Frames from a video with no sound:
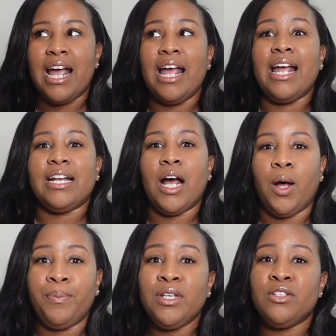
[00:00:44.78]
in
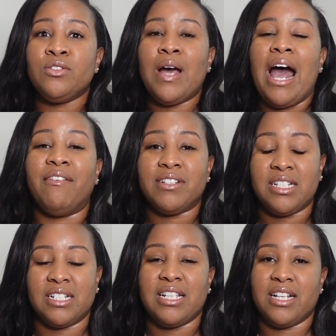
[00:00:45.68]
helping you have a
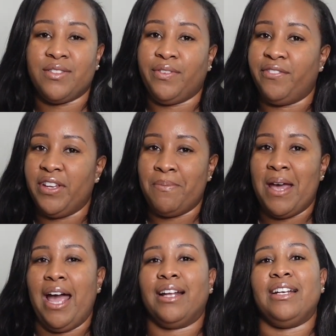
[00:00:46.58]
successful
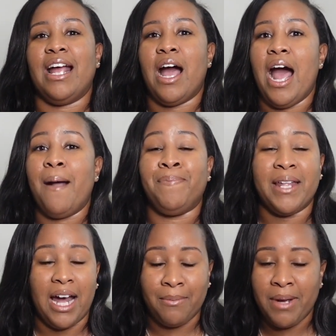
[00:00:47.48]
Vbac. Now, I'm
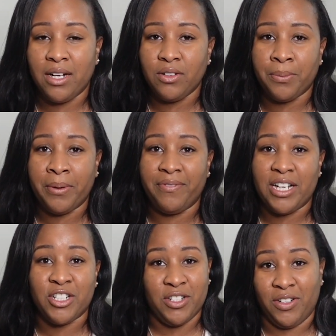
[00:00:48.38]
not a medical
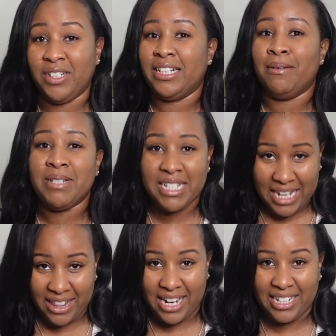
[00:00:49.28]
professional. Let me
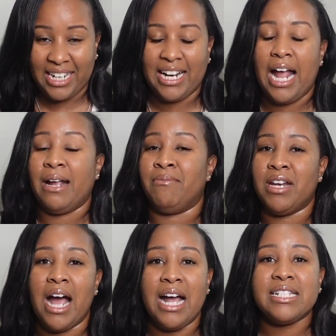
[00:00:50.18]
say that again. I am
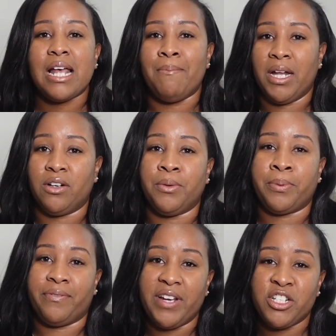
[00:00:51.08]
not a medical
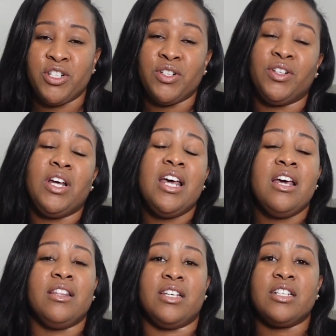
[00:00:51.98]
professional.
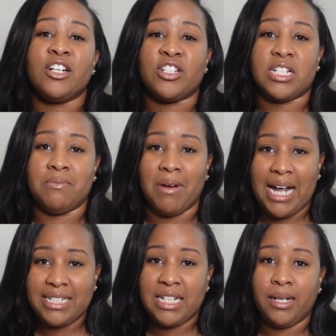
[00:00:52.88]
These are just
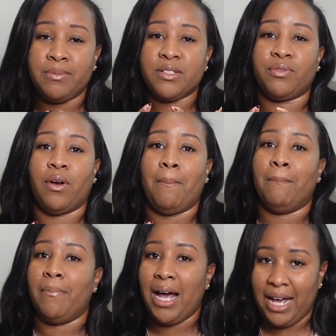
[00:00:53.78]
my tips
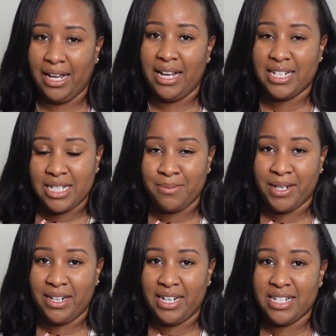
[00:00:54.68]
from my
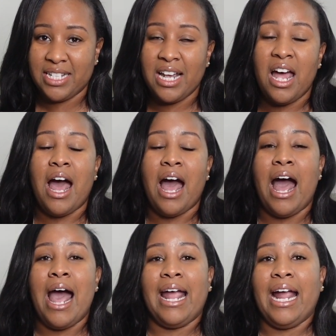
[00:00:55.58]
experience.
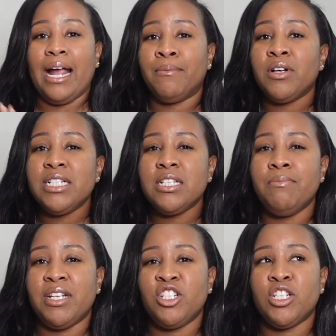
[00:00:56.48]
I am going to
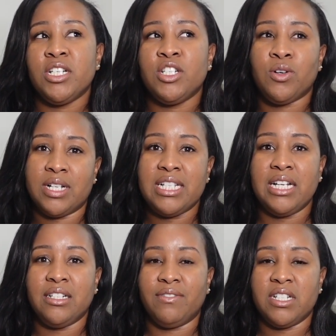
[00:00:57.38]
mention towards the
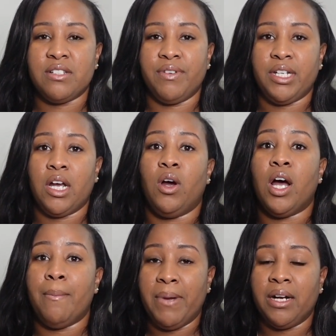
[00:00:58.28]
end of this video
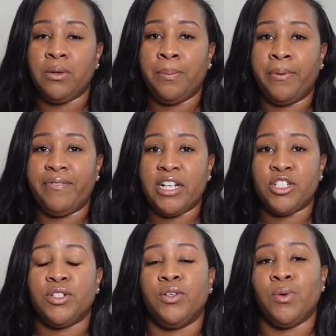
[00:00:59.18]
a medical
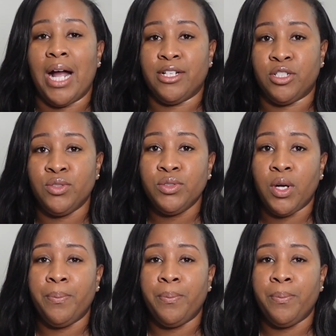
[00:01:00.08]
professional who I do know